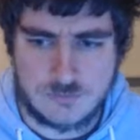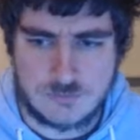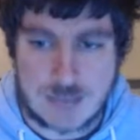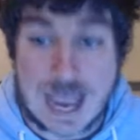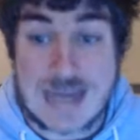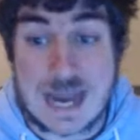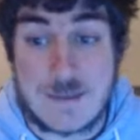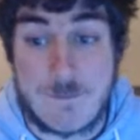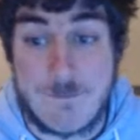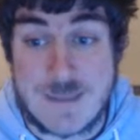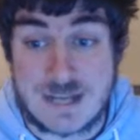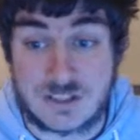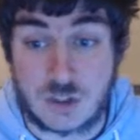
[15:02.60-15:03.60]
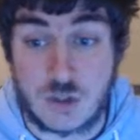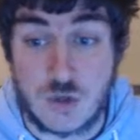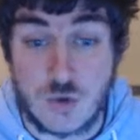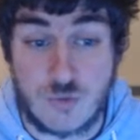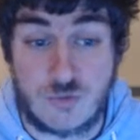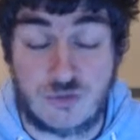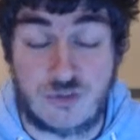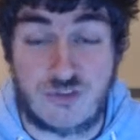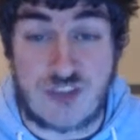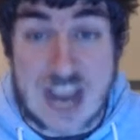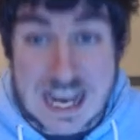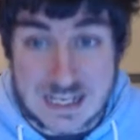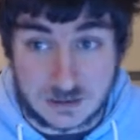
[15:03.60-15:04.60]
and admit you
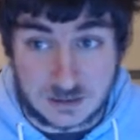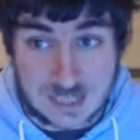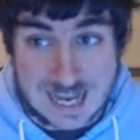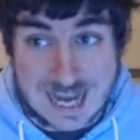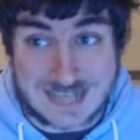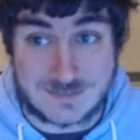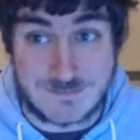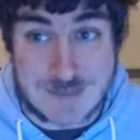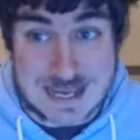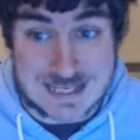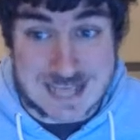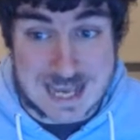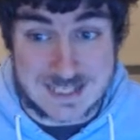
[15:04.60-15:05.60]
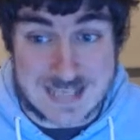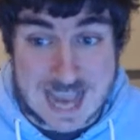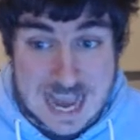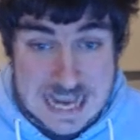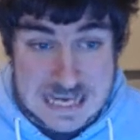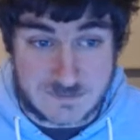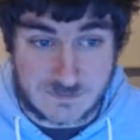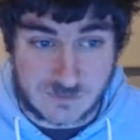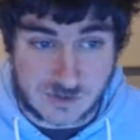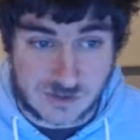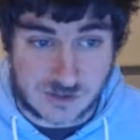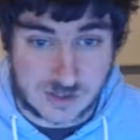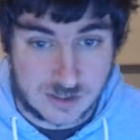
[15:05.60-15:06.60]
fail at making games.